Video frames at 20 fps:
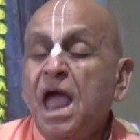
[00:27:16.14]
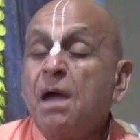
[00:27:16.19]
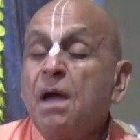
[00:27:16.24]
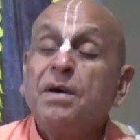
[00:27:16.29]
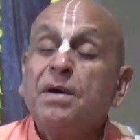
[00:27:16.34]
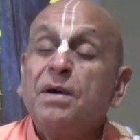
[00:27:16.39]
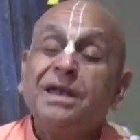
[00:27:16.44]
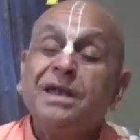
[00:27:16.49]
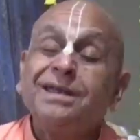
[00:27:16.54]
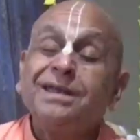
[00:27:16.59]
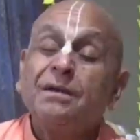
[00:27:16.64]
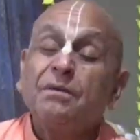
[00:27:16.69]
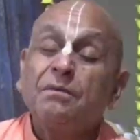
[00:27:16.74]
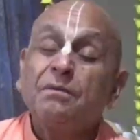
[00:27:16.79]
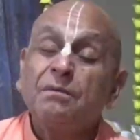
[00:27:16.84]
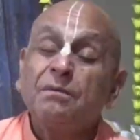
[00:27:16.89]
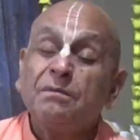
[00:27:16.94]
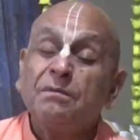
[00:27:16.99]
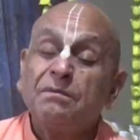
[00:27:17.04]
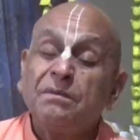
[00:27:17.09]
But
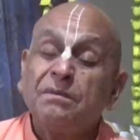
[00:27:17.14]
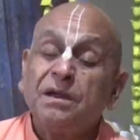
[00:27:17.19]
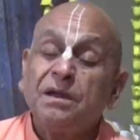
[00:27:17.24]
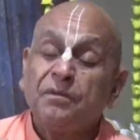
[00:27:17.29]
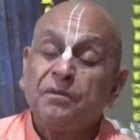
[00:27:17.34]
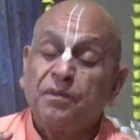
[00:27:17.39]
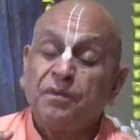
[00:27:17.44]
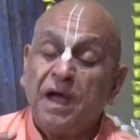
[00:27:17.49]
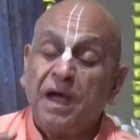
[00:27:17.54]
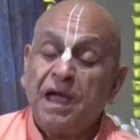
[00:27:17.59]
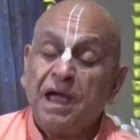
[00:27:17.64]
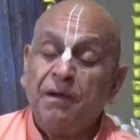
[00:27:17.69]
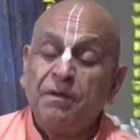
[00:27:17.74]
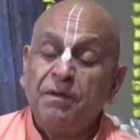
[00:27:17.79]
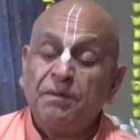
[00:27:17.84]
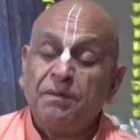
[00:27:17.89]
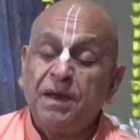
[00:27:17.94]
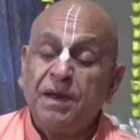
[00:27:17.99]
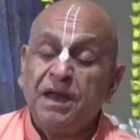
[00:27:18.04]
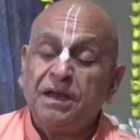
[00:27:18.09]
if I haven't
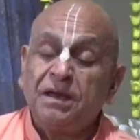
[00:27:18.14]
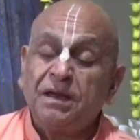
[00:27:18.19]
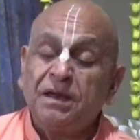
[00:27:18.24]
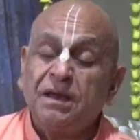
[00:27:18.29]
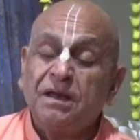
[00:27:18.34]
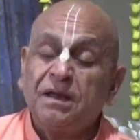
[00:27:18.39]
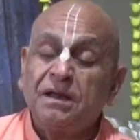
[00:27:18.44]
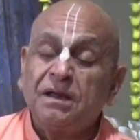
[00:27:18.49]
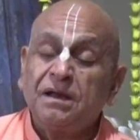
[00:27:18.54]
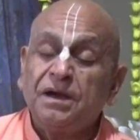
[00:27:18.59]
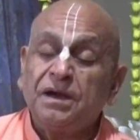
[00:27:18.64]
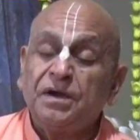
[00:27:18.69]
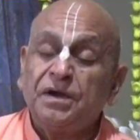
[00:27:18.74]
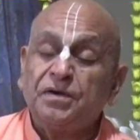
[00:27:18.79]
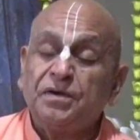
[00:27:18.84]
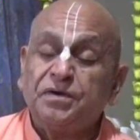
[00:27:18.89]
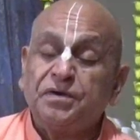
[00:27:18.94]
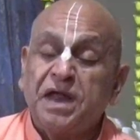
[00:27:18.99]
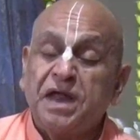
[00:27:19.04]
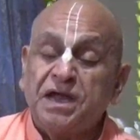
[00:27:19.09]
made
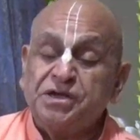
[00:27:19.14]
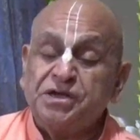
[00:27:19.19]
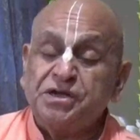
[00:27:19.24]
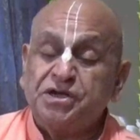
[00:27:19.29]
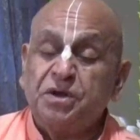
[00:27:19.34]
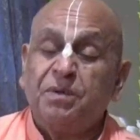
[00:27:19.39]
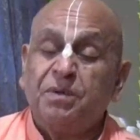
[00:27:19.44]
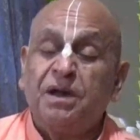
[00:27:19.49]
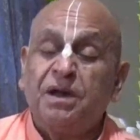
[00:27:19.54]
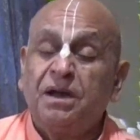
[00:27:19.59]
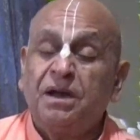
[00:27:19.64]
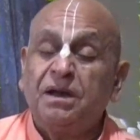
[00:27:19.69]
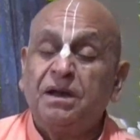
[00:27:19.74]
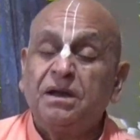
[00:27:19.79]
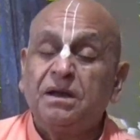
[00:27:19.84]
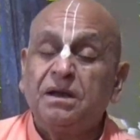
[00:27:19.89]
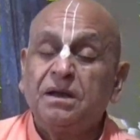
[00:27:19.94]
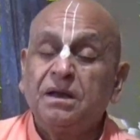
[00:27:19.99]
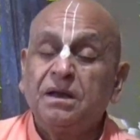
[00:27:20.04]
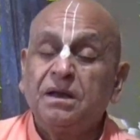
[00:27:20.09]
tangible
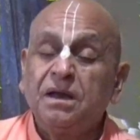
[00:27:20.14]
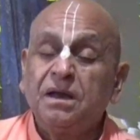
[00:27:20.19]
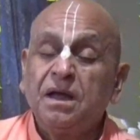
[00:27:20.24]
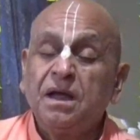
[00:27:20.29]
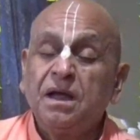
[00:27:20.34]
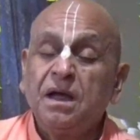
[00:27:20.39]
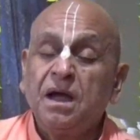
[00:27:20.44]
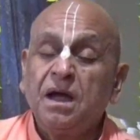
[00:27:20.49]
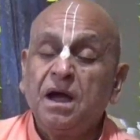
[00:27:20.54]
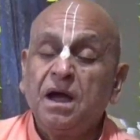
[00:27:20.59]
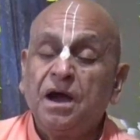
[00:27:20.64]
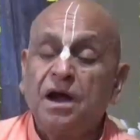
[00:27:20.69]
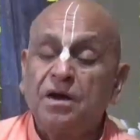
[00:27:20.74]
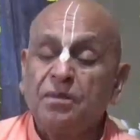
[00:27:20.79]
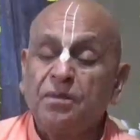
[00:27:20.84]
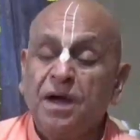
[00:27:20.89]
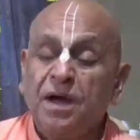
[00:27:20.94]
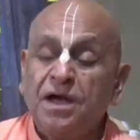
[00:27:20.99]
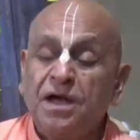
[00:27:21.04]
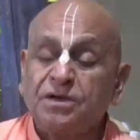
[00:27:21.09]

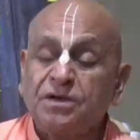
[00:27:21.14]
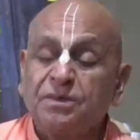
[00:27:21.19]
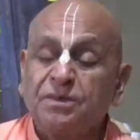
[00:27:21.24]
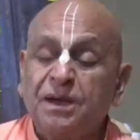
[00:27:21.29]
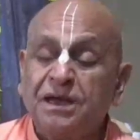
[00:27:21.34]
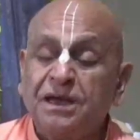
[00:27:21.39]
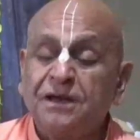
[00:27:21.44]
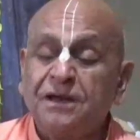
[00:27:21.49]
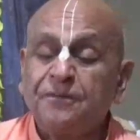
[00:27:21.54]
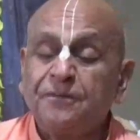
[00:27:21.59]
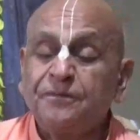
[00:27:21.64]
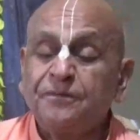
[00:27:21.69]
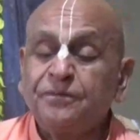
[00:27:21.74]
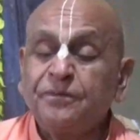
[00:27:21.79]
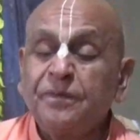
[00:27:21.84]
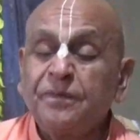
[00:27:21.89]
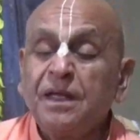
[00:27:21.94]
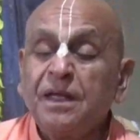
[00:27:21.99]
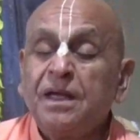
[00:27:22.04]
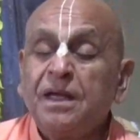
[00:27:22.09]
advancement,
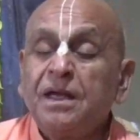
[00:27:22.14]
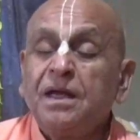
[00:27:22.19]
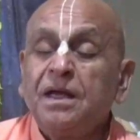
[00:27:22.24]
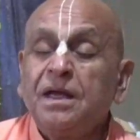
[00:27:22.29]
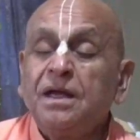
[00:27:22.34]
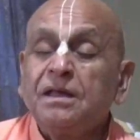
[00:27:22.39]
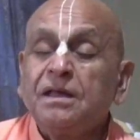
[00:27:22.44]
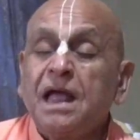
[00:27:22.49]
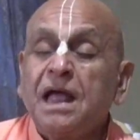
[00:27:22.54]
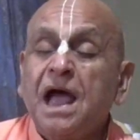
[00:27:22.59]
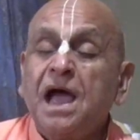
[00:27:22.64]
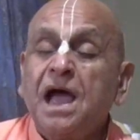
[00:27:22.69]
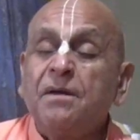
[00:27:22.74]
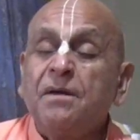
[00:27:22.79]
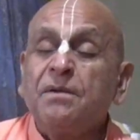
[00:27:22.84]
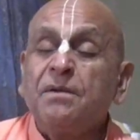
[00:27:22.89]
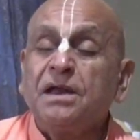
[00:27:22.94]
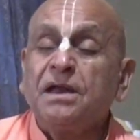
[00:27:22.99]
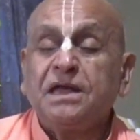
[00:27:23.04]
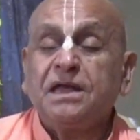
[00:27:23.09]
I
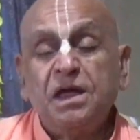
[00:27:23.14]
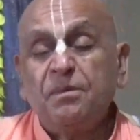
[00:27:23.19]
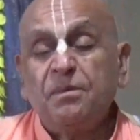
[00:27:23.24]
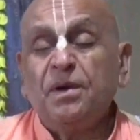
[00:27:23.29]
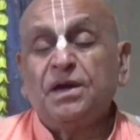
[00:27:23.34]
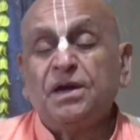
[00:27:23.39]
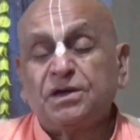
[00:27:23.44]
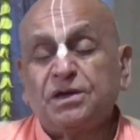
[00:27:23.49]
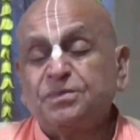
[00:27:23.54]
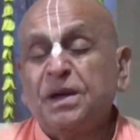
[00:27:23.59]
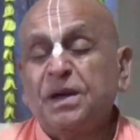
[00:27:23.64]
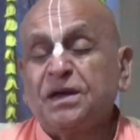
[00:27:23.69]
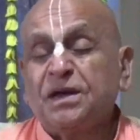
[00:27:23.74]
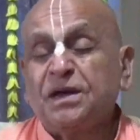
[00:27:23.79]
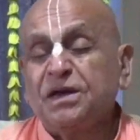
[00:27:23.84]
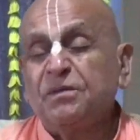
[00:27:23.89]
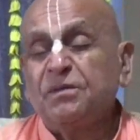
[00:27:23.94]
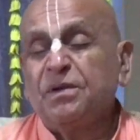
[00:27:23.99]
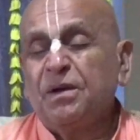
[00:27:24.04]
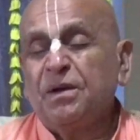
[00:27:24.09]
will keep on
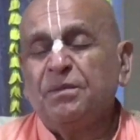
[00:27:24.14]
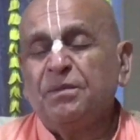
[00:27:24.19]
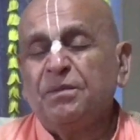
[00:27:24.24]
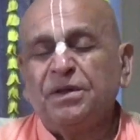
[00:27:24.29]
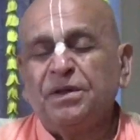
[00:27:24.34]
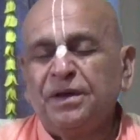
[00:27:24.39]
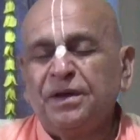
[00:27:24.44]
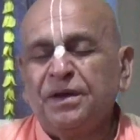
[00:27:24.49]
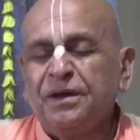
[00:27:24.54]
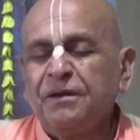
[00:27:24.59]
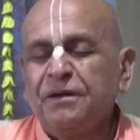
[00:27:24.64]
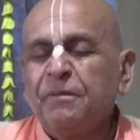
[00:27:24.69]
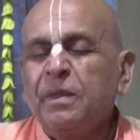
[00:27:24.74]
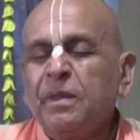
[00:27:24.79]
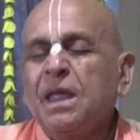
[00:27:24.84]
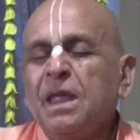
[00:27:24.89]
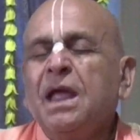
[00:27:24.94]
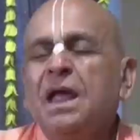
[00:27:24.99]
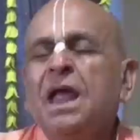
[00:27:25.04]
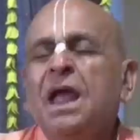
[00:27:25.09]
expecting from others,
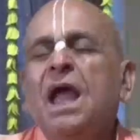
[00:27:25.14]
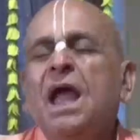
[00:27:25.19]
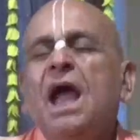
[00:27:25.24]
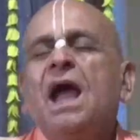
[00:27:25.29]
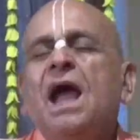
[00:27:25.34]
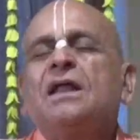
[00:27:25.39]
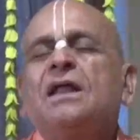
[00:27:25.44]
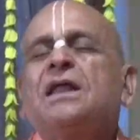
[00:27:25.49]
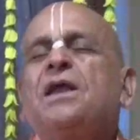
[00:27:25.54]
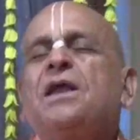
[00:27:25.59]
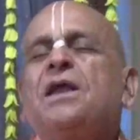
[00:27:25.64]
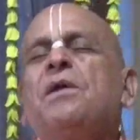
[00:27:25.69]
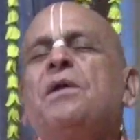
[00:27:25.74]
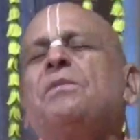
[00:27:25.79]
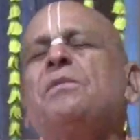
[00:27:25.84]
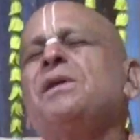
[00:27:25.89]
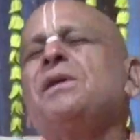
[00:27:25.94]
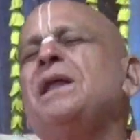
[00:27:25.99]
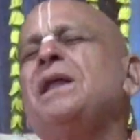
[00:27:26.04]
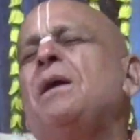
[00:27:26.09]
and that will
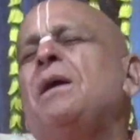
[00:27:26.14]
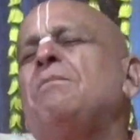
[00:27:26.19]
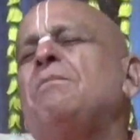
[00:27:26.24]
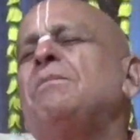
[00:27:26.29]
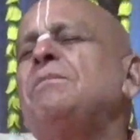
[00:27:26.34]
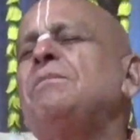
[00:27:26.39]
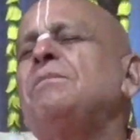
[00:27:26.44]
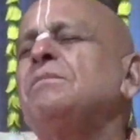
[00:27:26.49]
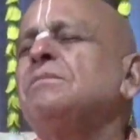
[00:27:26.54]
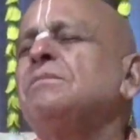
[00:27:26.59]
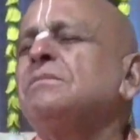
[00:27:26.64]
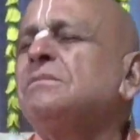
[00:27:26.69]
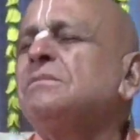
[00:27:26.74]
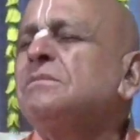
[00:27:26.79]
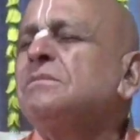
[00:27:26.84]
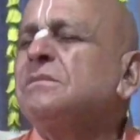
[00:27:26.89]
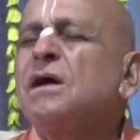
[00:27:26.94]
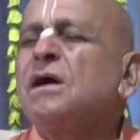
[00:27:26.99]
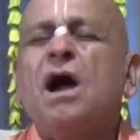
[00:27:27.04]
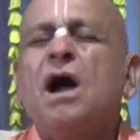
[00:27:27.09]
be the
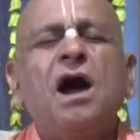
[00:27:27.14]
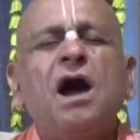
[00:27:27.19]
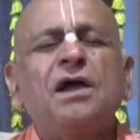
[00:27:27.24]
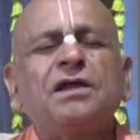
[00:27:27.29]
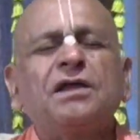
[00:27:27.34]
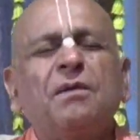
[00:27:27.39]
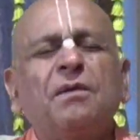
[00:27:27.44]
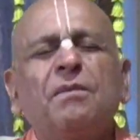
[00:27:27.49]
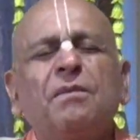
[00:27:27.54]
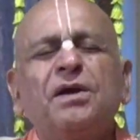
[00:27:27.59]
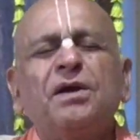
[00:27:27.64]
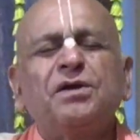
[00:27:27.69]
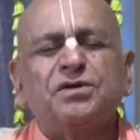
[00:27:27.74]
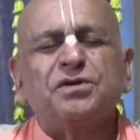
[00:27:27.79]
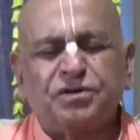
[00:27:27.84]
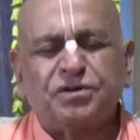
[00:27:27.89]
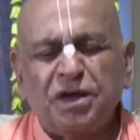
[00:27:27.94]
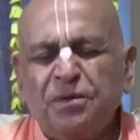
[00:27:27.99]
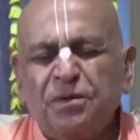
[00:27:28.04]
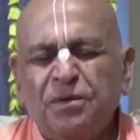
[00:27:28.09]
cause of my
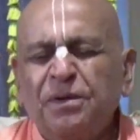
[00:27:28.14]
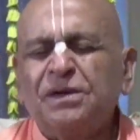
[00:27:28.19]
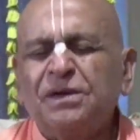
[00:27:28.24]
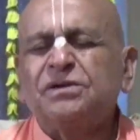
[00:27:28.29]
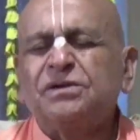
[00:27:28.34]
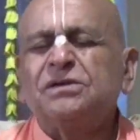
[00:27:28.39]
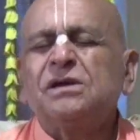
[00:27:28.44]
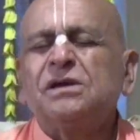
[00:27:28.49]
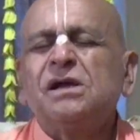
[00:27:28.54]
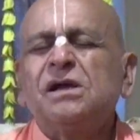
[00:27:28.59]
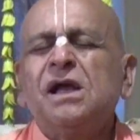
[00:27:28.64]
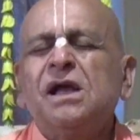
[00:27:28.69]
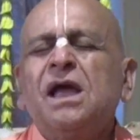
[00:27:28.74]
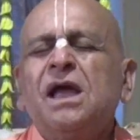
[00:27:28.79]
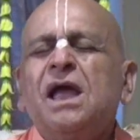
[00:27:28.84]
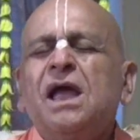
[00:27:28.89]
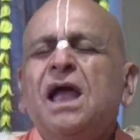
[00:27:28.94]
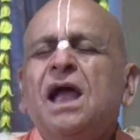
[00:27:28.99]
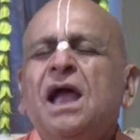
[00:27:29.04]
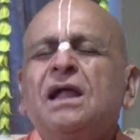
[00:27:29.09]
disturbance,
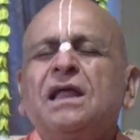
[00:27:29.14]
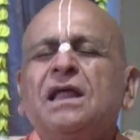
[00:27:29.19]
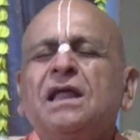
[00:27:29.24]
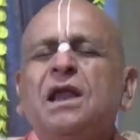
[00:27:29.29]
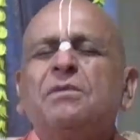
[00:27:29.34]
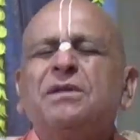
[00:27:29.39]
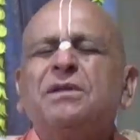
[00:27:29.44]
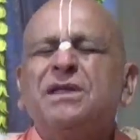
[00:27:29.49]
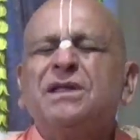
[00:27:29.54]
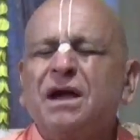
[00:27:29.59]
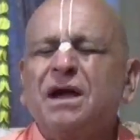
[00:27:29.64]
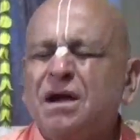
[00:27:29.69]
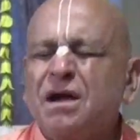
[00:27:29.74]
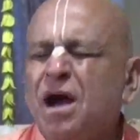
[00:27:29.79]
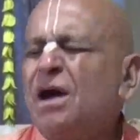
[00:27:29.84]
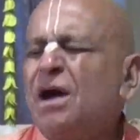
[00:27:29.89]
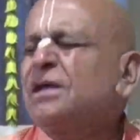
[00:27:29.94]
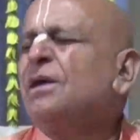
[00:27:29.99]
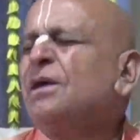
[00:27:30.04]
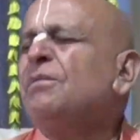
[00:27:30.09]
that will be the
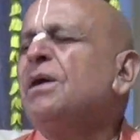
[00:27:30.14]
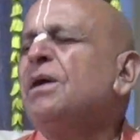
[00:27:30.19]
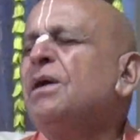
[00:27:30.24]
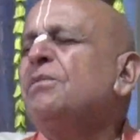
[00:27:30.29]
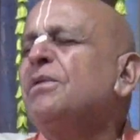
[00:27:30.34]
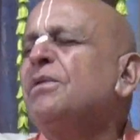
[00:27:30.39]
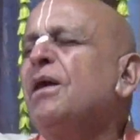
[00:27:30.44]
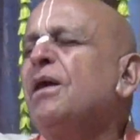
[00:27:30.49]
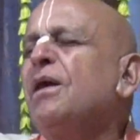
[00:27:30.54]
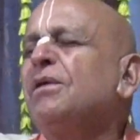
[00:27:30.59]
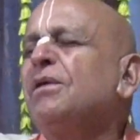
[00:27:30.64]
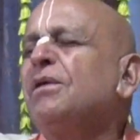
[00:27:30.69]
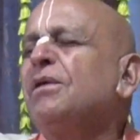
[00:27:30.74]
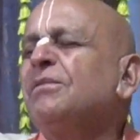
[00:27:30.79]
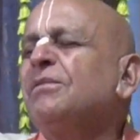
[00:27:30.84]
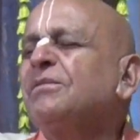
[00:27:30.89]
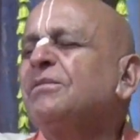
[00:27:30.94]
cause of my problem.